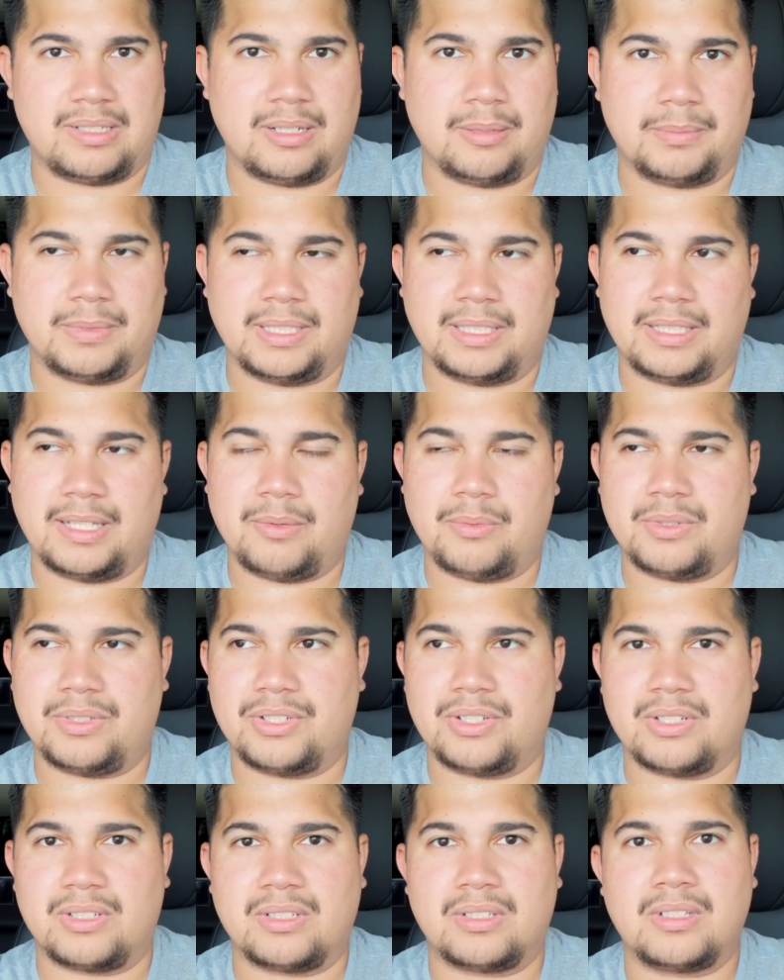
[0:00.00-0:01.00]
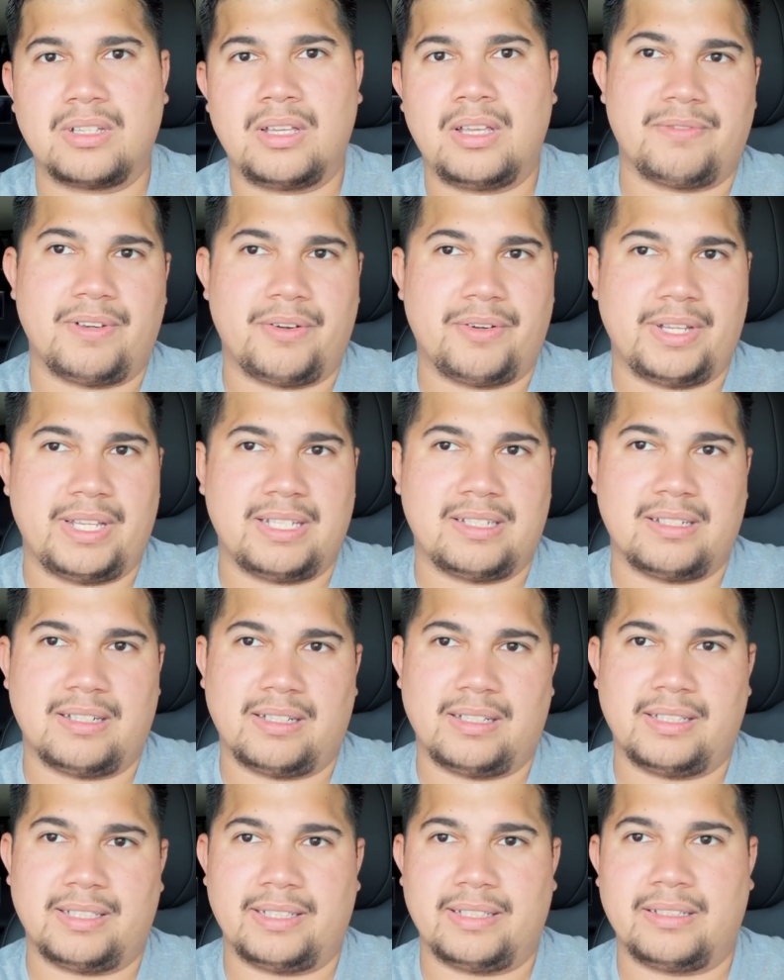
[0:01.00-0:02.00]
something that was just very easy to
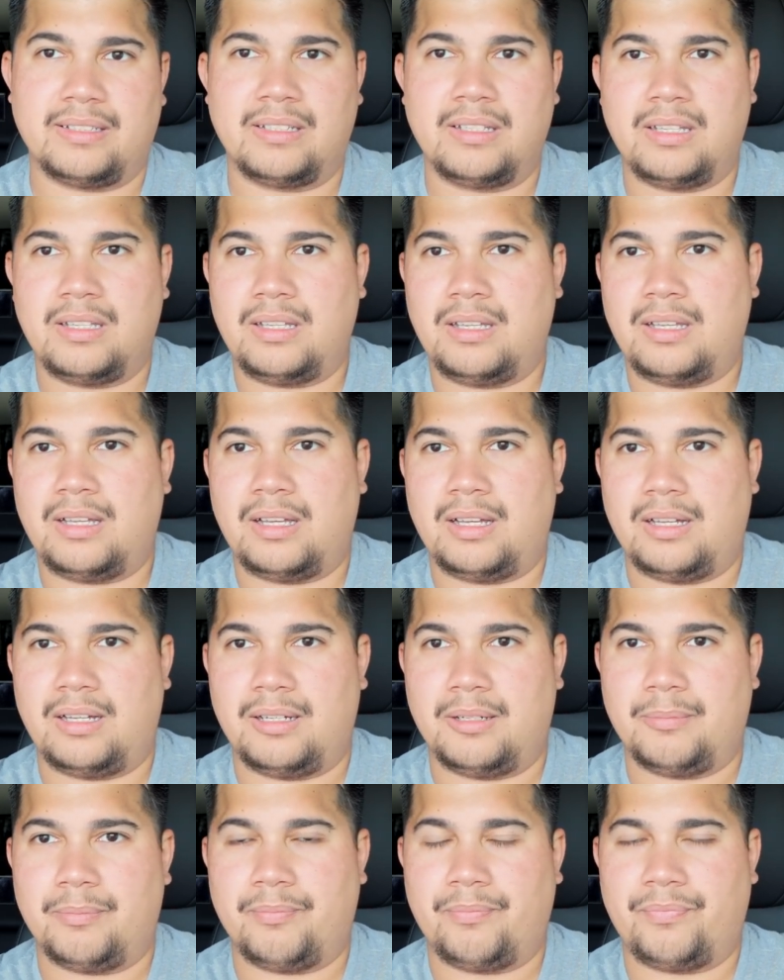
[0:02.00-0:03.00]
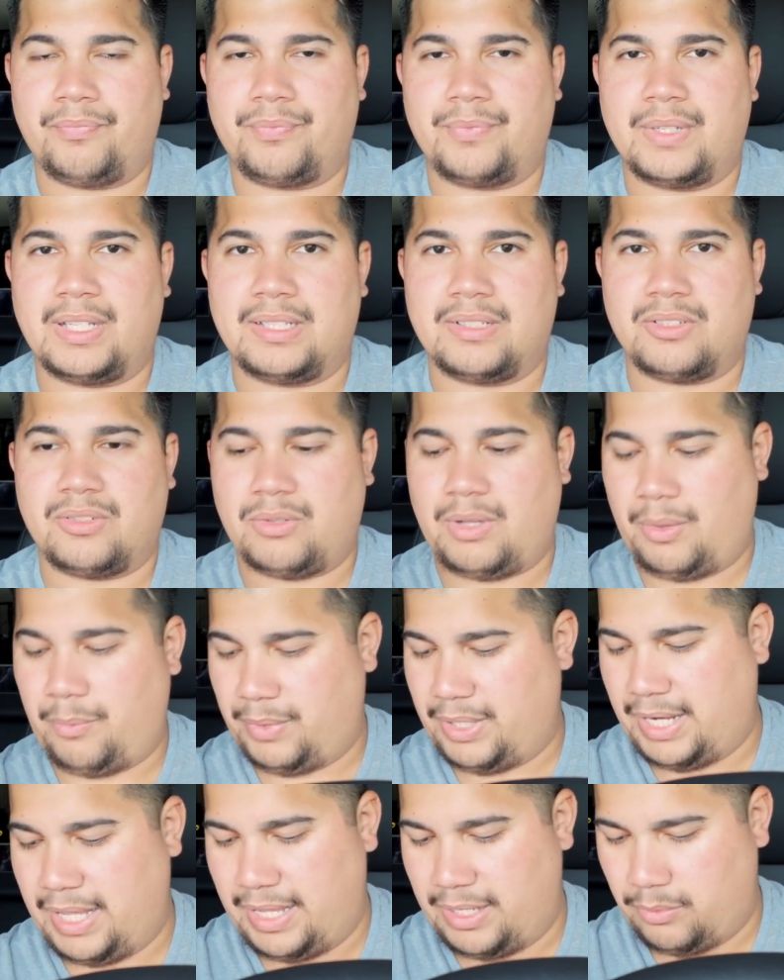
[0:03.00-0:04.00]
clean. And so I
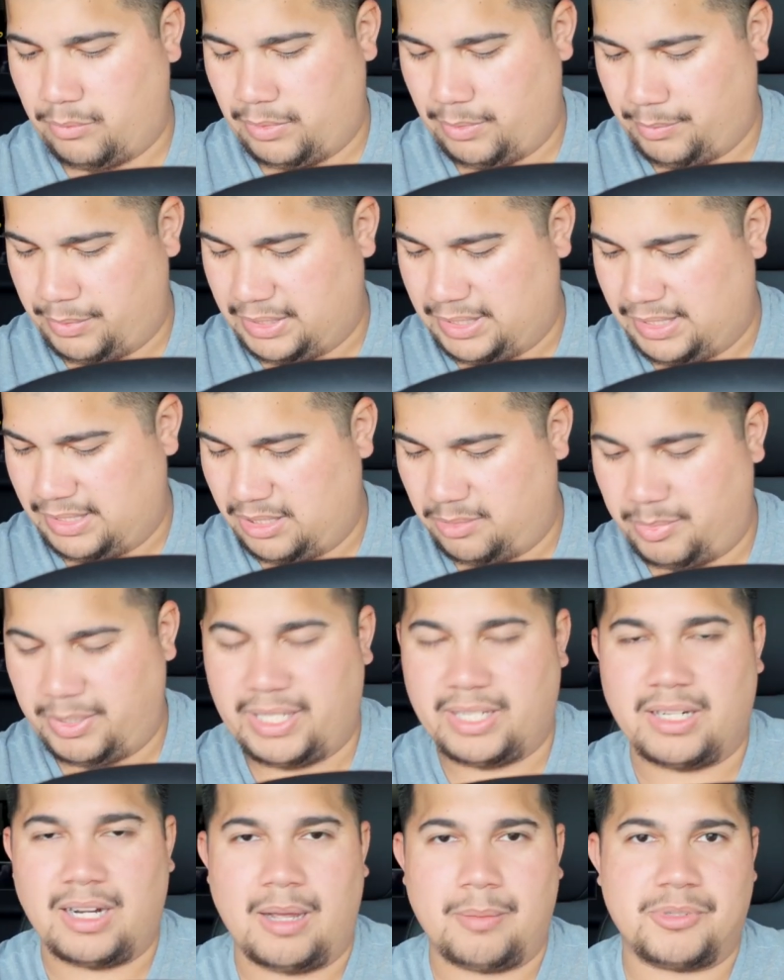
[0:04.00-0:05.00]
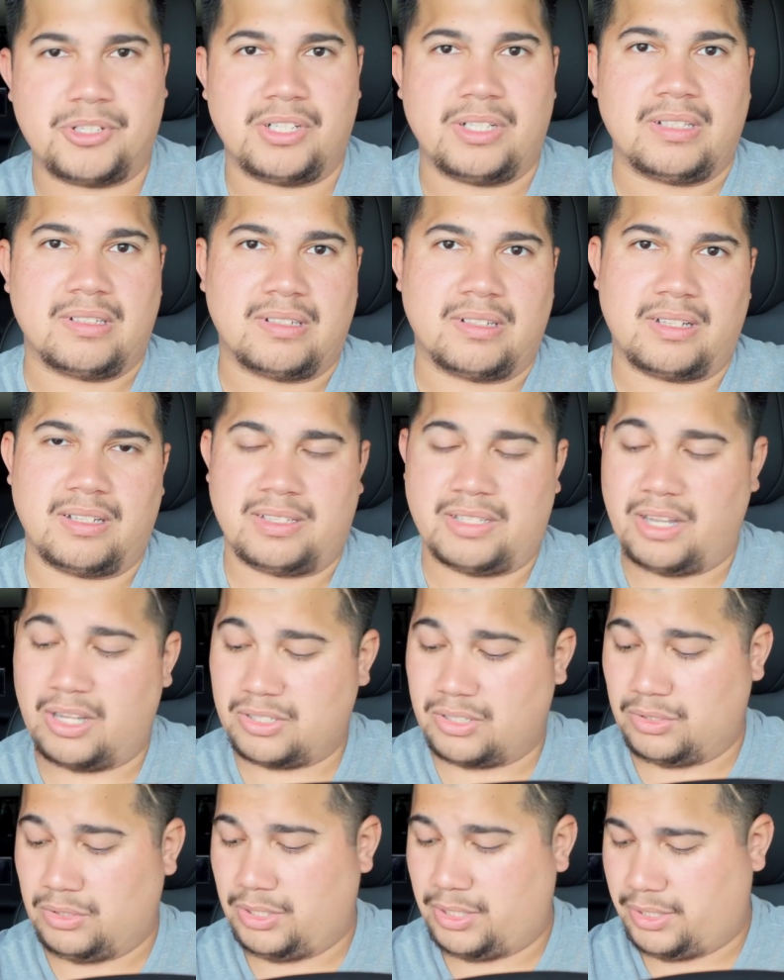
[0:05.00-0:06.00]
went ahead and went with these Spigen options because they
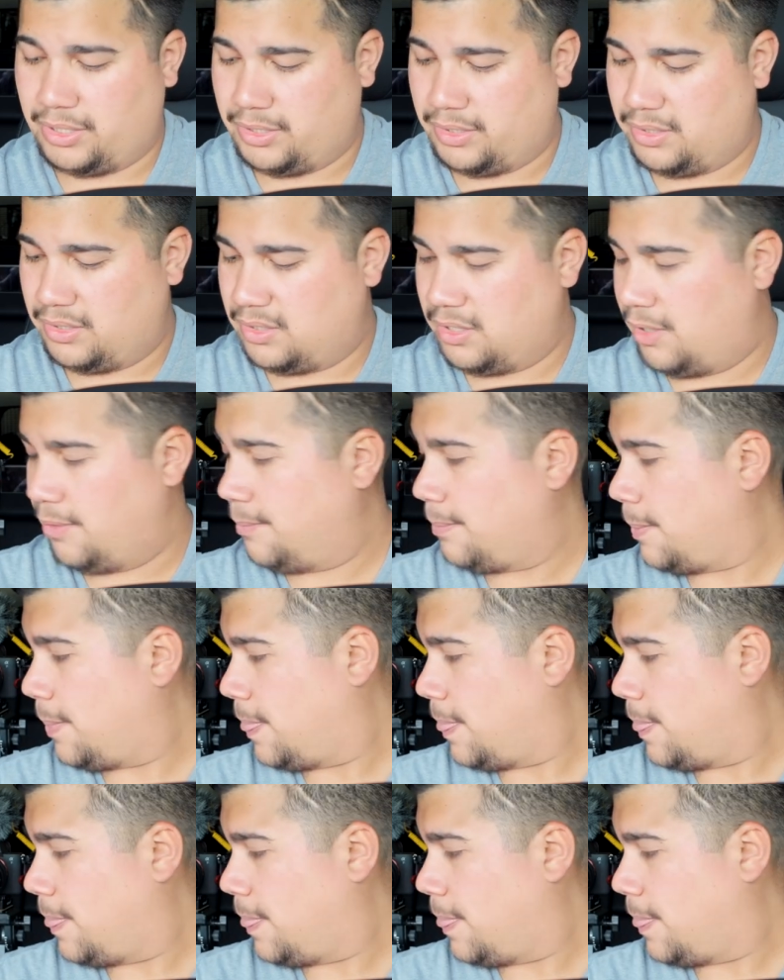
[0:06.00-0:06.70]
also look good. So